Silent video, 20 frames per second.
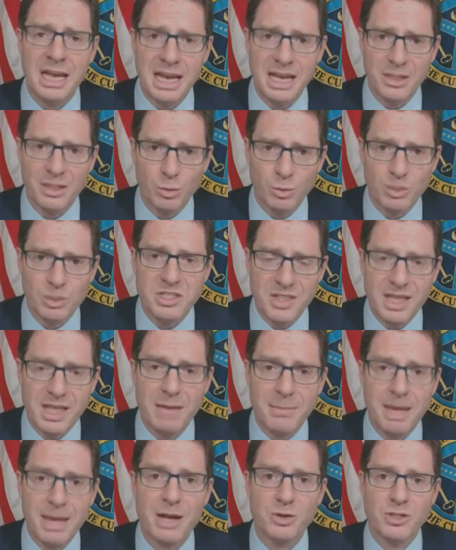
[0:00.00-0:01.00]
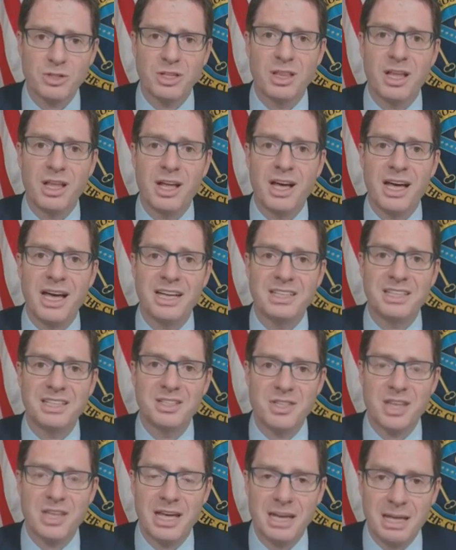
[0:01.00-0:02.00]
And the reason that matters a lot
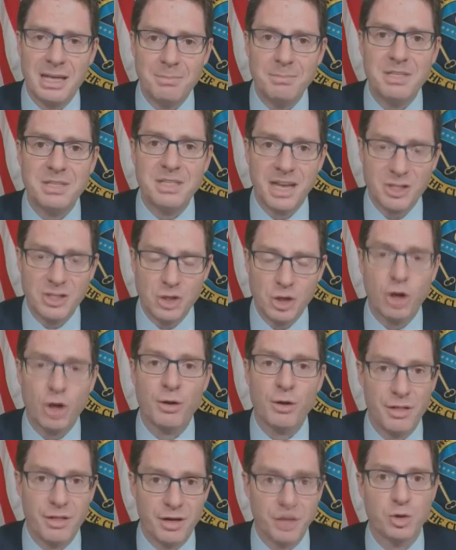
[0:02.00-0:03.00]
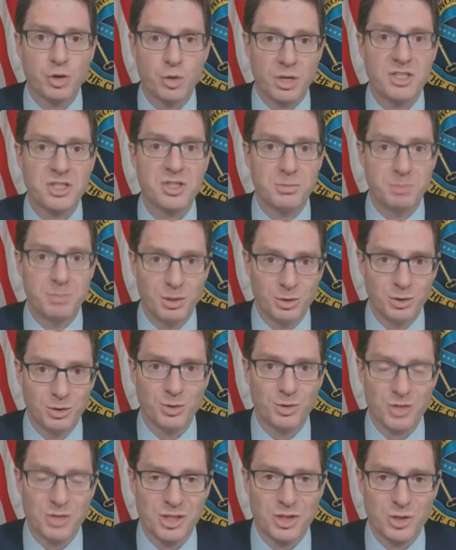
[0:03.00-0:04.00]
is that MDIs are the trust
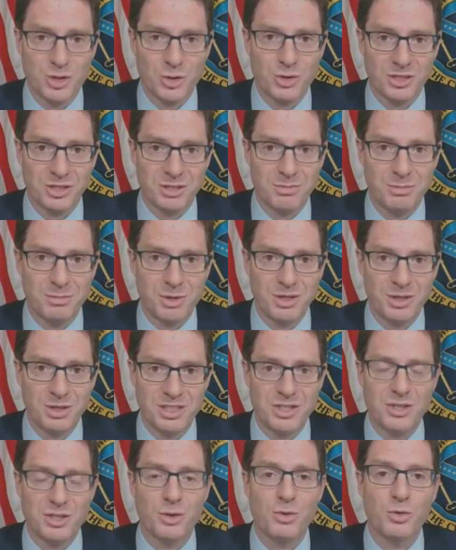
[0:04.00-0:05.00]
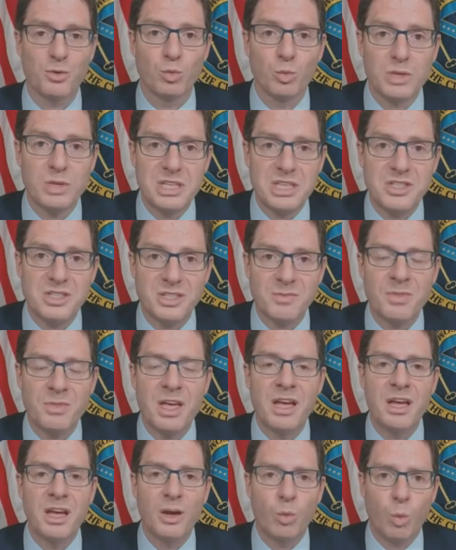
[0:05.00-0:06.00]
builders in certain communities. They're the reason
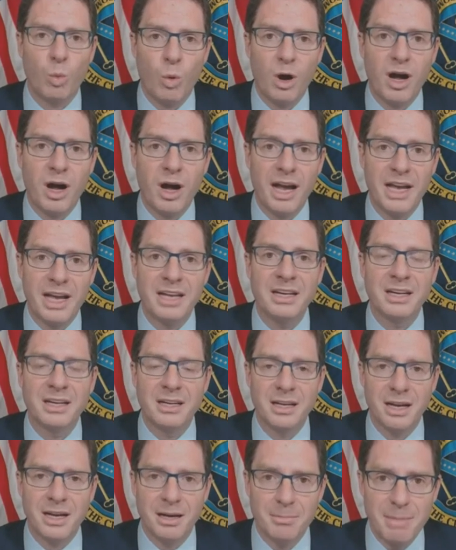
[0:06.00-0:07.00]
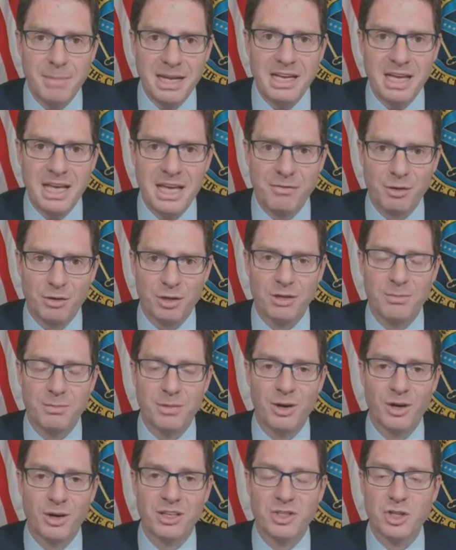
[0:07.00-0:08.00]
why many African
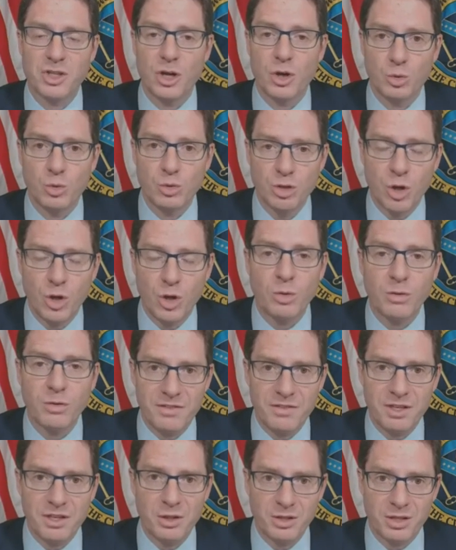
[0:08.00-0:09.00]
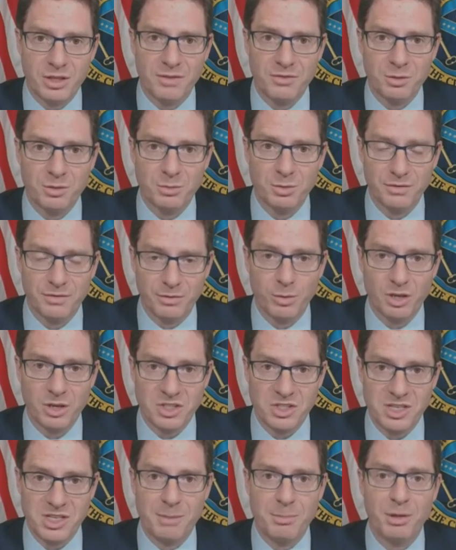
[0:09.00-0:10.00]
Americans who don't feel comfortable, for
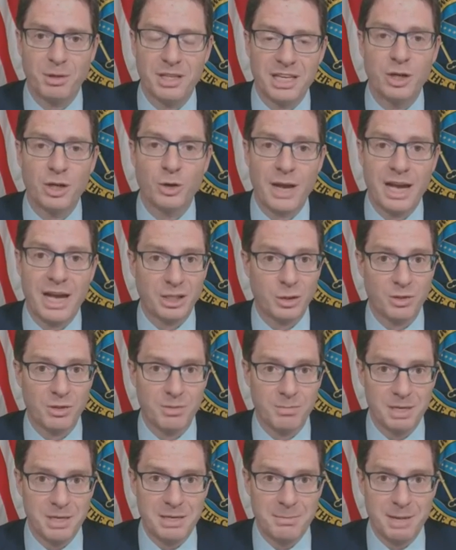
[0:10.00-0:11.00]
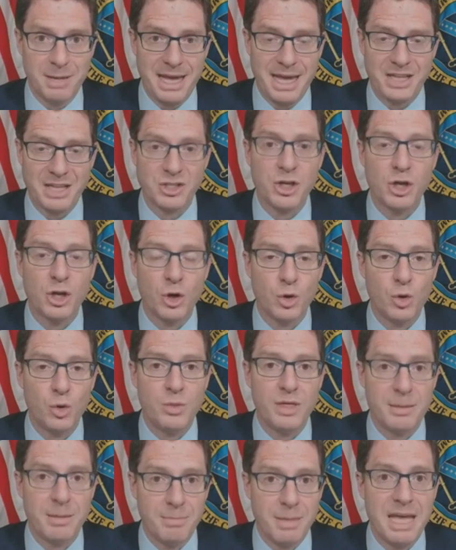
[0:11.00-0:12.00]
example, interacting with big banks who
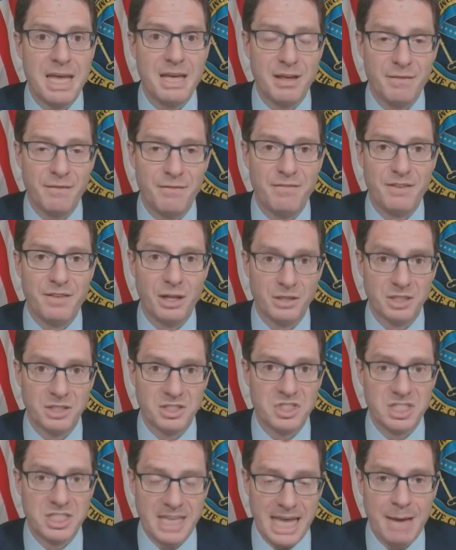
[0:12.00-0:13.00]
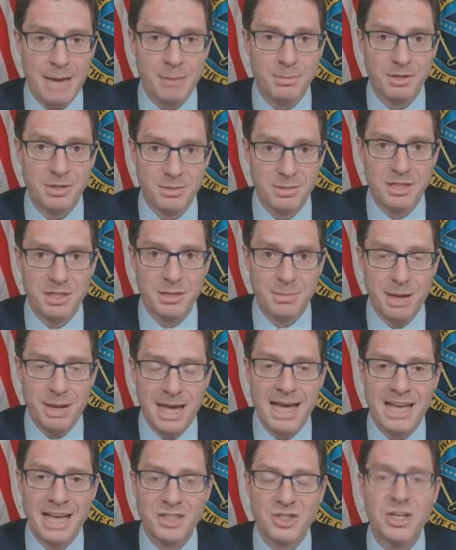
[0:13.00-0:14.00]
they may have felt scammed them in the
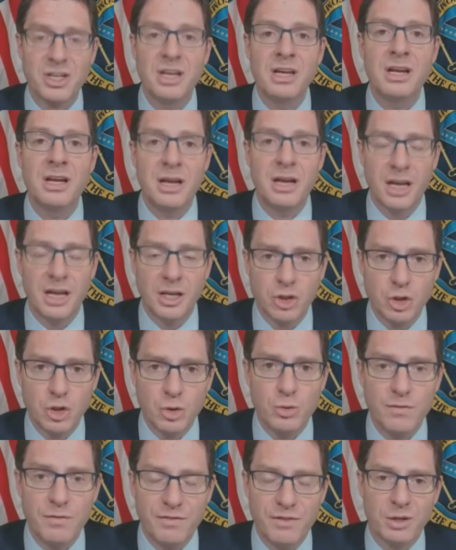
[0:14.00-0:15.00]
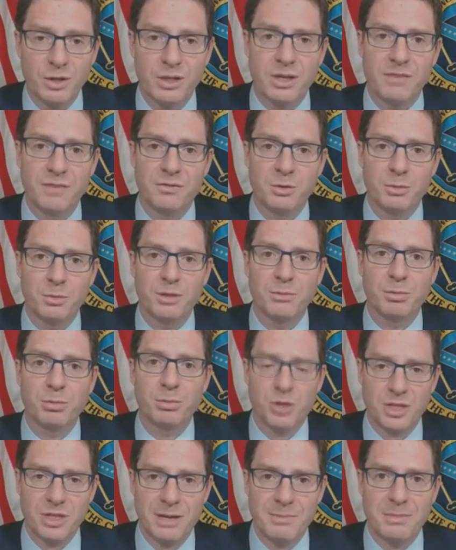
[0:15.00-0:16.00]
past, do feel comfortable
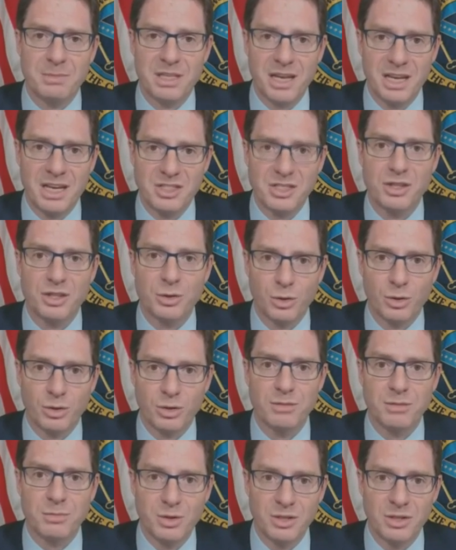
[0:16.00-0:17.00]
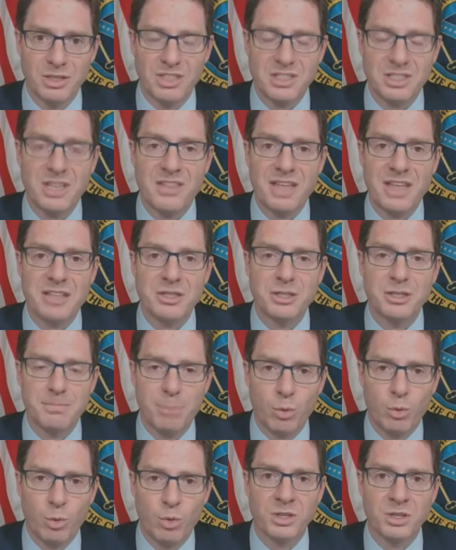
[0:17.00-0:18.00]
approaching MDIs in their own communities. And that's an
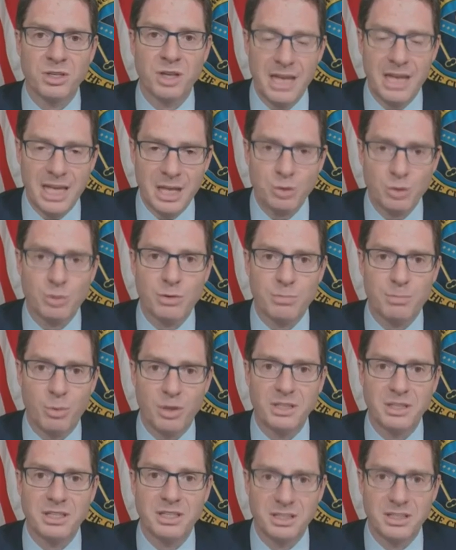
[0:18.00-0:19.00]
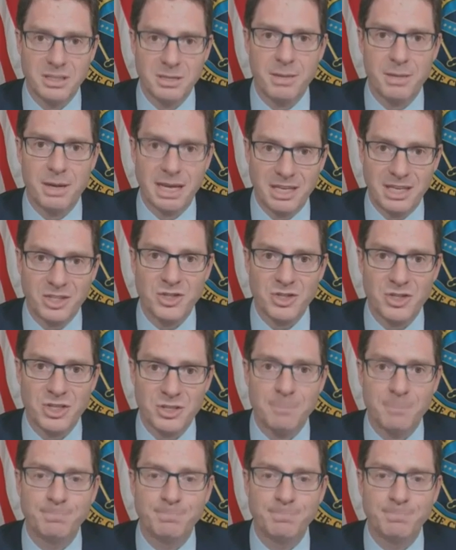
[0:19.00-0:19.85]
important entry point into the banking system.